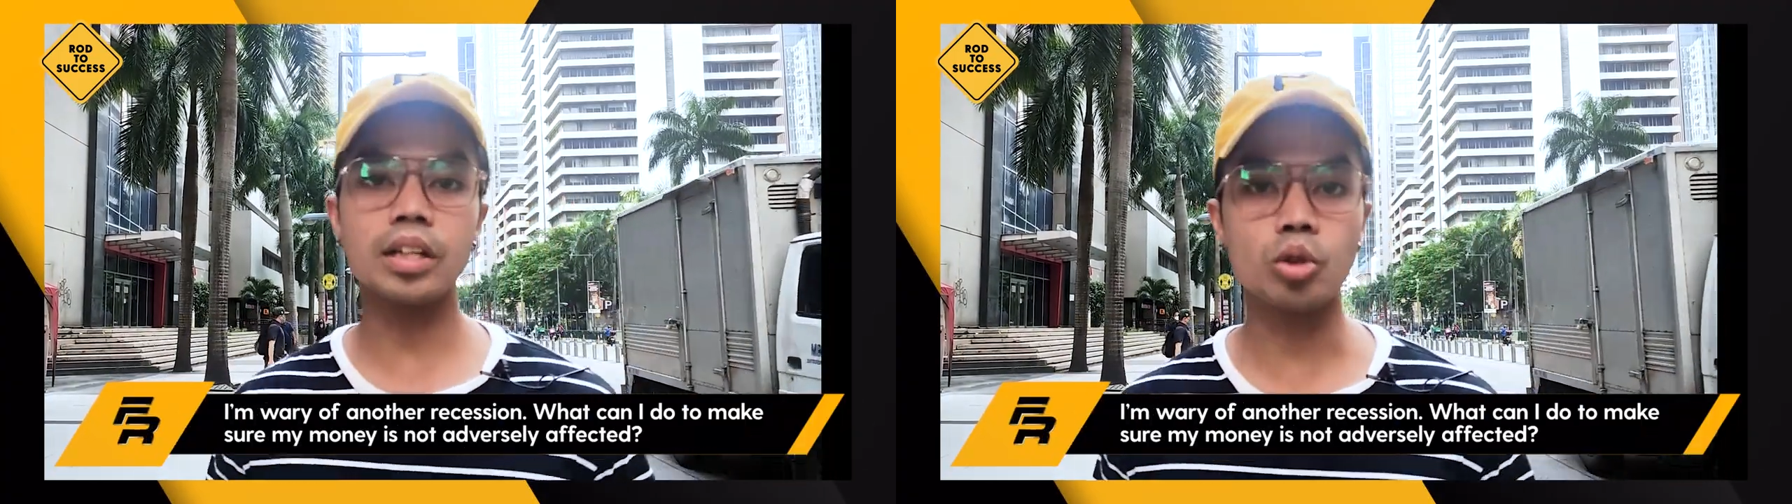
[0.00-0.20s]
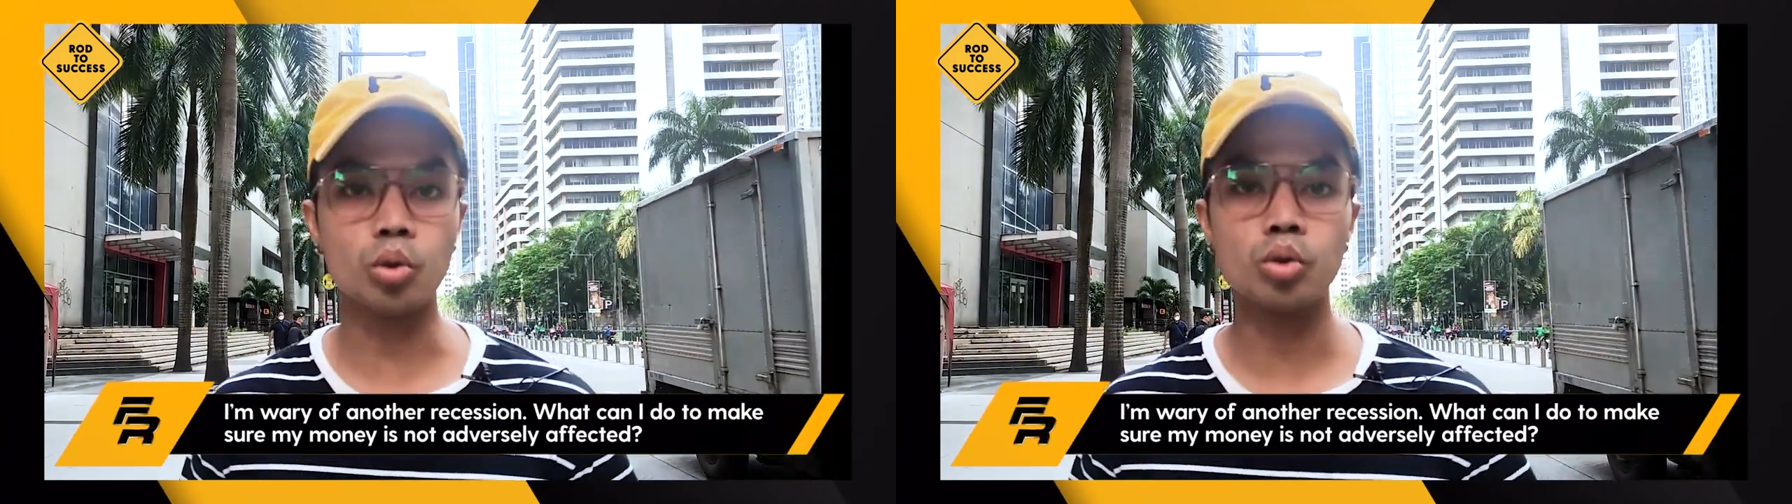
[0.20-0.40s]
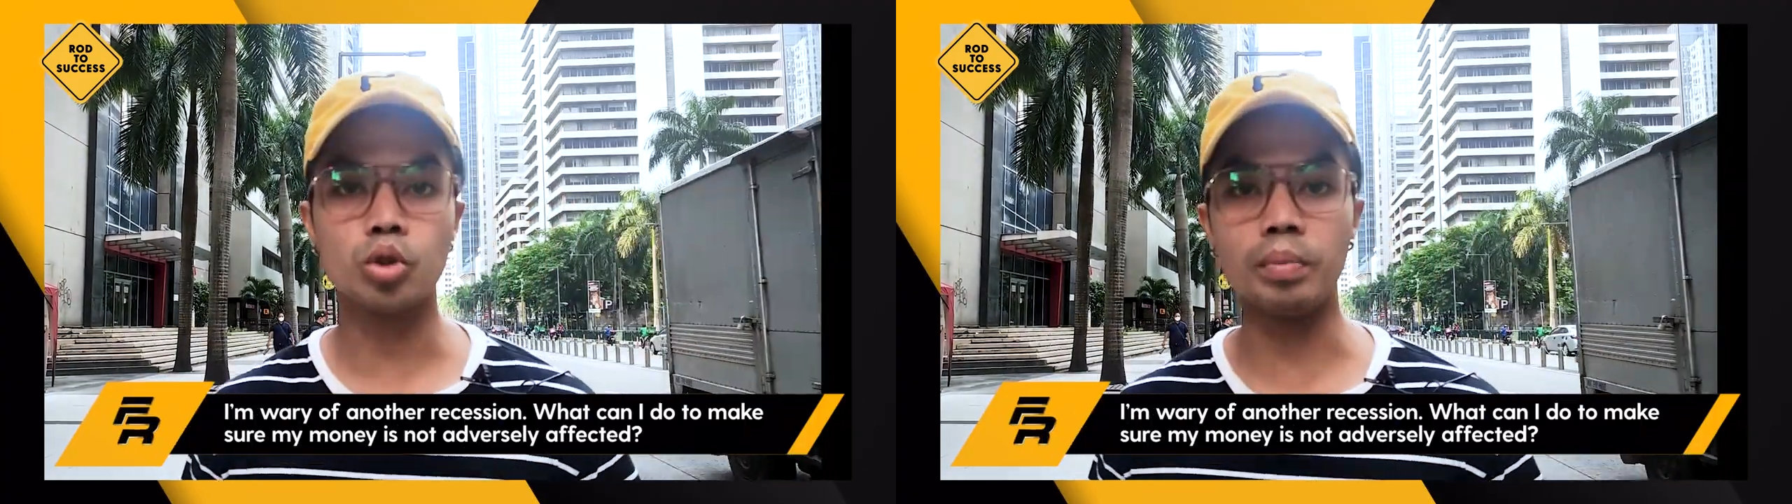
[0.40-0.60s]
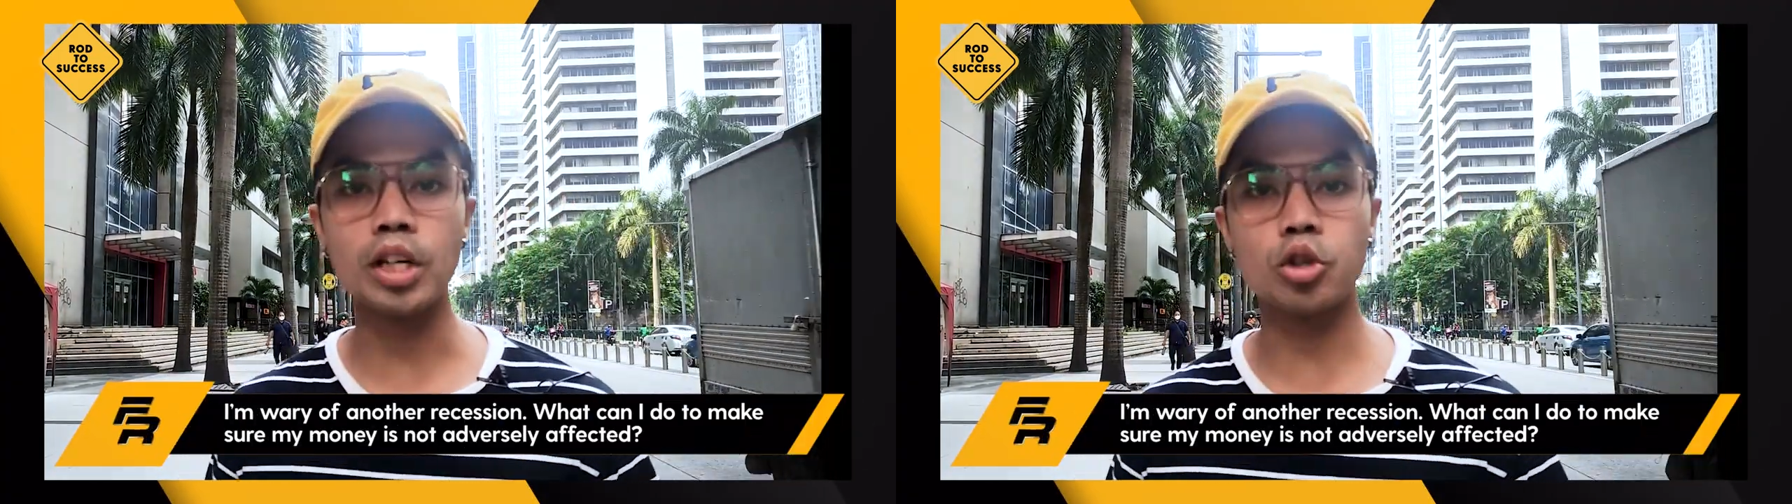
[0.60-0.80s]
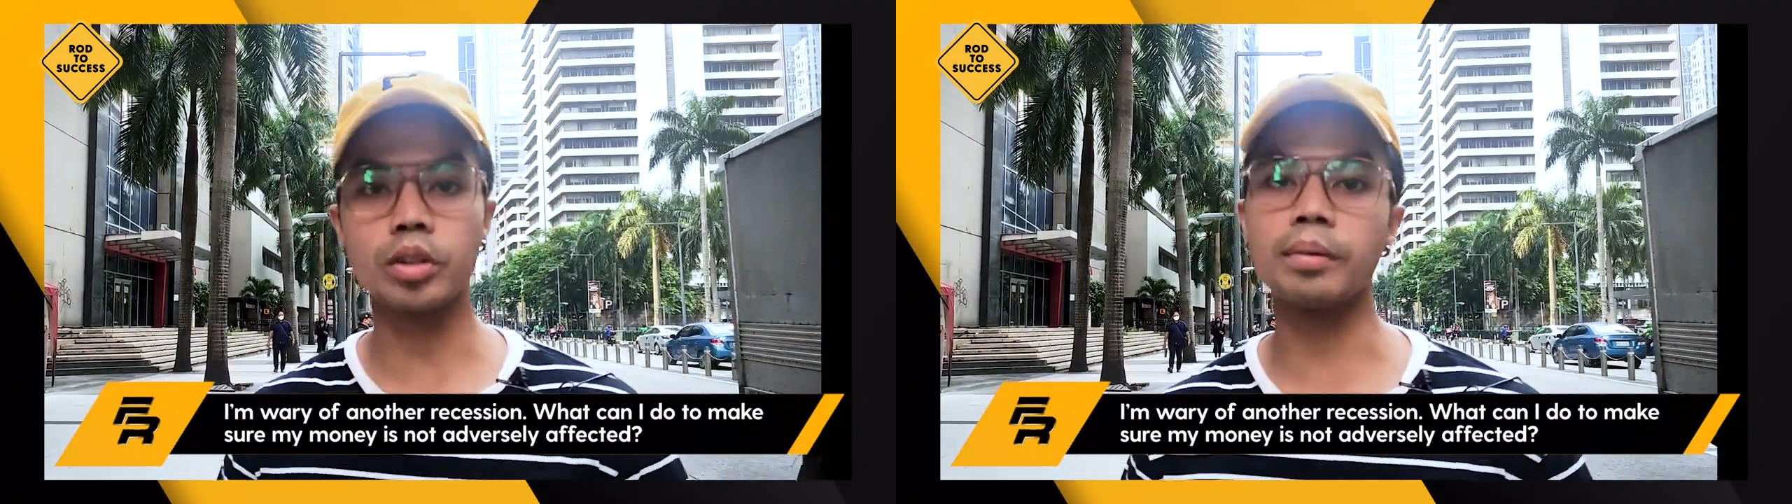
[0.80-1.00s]
do to make
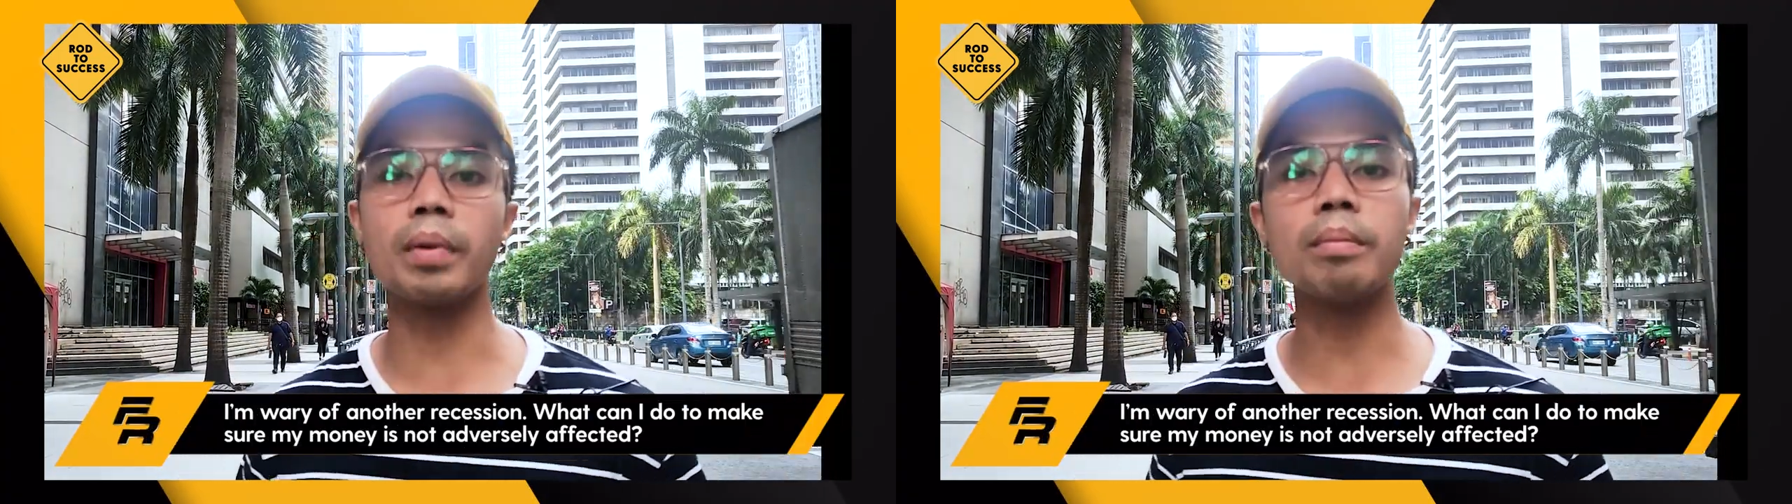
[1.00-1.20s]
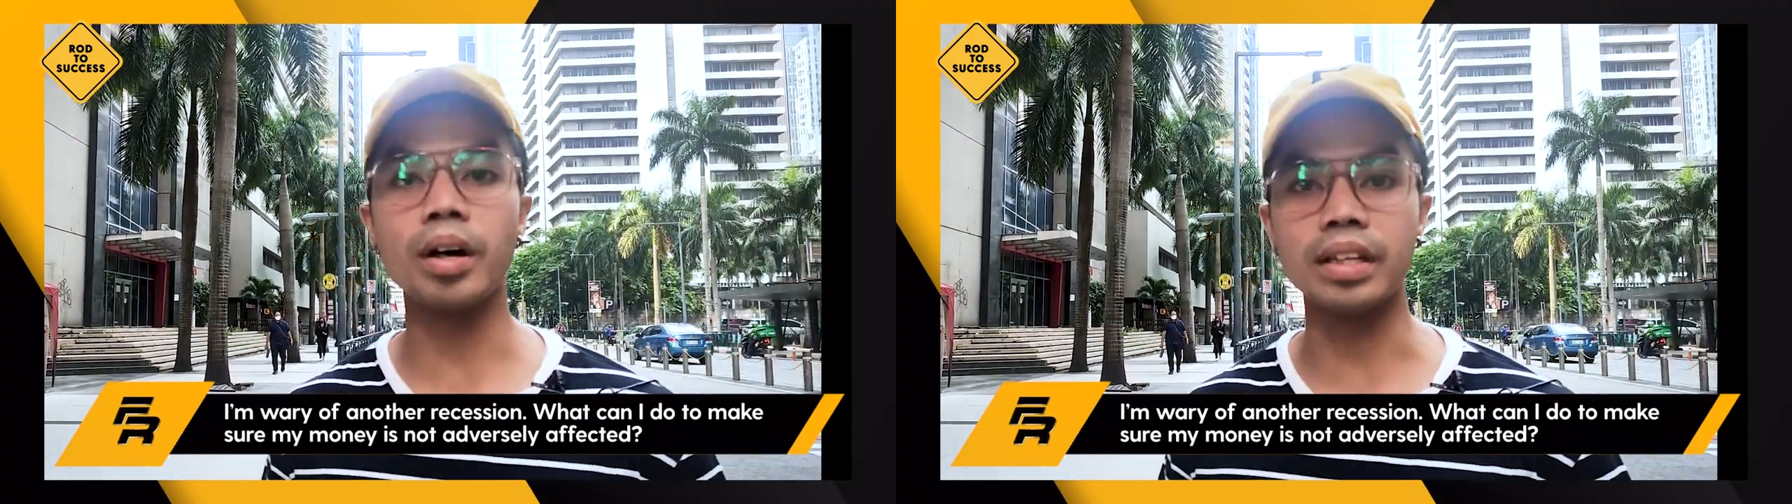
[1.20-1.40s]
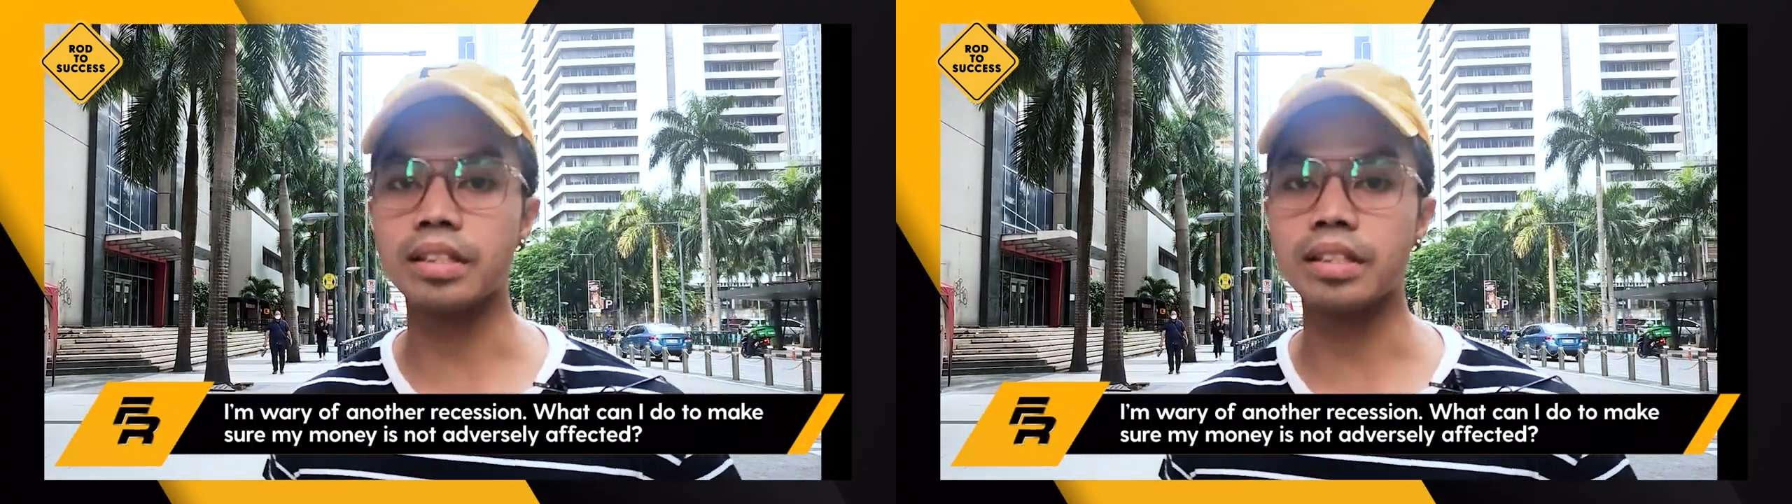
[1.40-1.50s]
sure that my money is